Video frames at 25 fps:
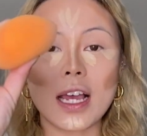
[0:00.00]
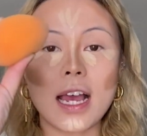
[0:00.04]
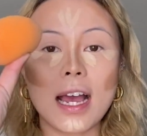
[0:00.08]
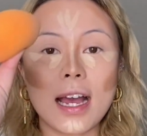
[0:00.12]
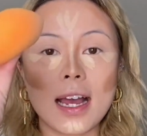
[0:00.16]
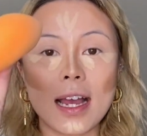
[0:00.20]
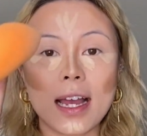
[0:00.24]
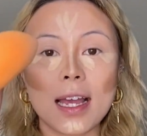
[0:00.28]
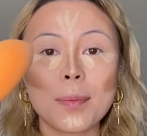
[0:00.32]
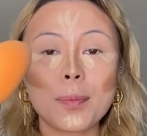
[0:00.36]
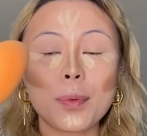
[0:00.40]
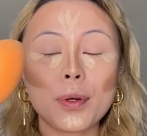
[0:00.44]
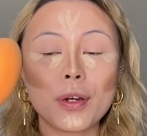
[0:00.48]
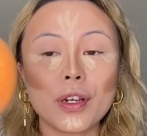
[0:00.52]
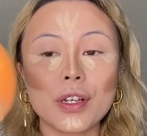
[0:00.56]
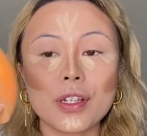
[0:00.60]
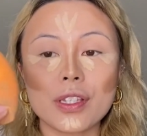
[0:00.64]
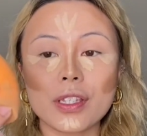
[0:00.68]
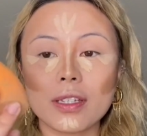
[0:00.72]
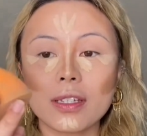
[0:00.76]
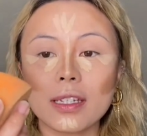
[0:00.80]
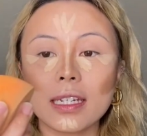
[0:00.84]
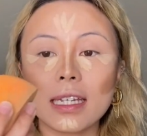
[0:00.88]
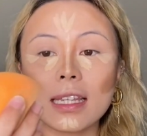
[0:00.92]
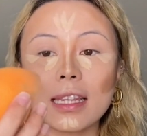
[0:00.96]
I
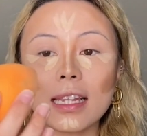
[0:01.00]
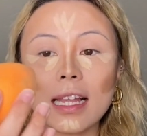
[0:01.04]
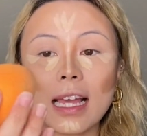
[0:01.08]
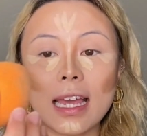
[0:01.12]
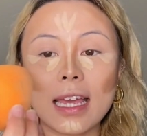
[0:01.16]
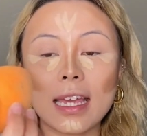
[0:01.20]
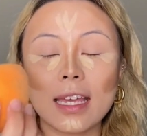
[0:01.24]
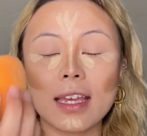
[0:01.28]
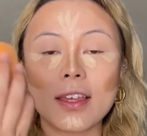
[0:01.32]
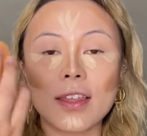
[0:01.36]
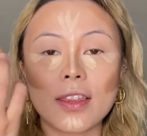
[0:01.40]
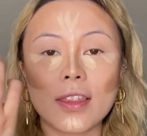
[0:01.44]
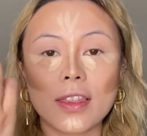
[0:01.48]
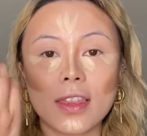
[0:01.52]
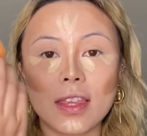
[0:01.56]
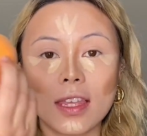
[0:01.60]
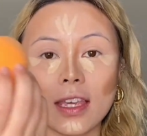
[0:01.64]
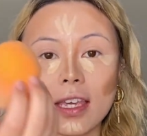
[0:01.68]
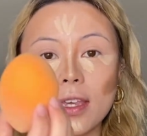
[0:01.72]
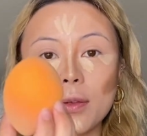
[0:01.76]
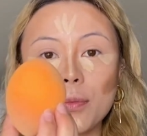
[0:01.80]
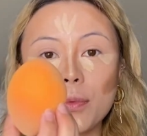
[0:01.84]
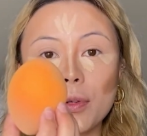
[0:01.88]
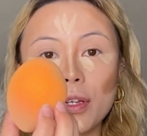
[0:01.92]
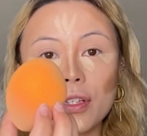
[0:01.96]
personally like
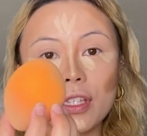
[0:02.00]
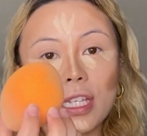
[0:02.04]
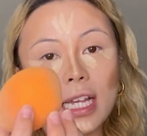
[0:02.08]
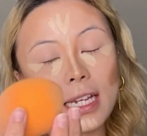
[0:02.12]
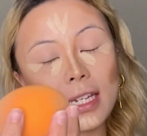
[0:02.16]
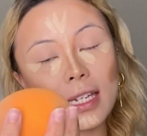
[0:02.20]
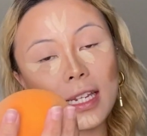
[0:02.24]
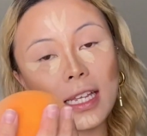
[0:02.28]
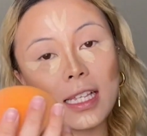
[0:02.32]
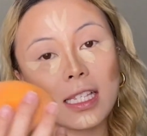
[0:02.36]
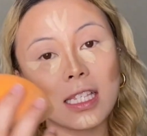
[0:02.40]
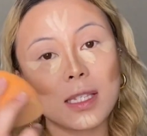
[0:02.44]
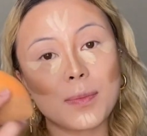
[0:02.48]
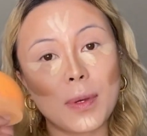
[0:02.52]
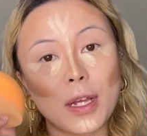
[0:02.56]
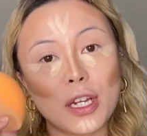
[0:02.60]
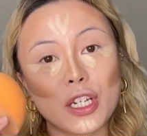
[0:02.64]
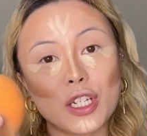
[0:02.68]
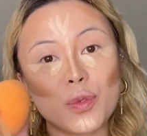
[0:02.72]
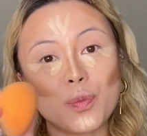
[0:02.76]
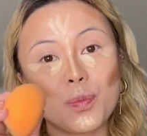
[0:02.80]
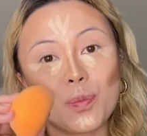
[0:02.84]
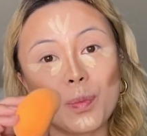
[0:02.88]
the Real Technique sponge